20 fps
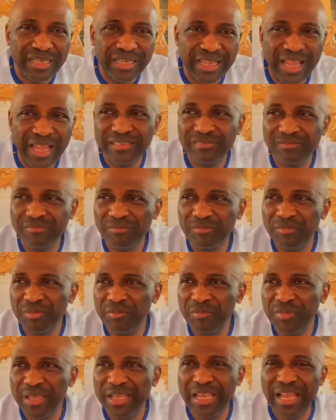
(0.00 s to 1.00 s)
can
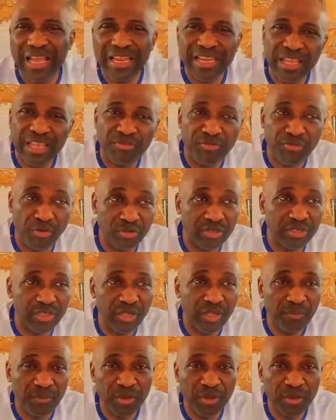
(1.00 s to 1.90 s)
make an effort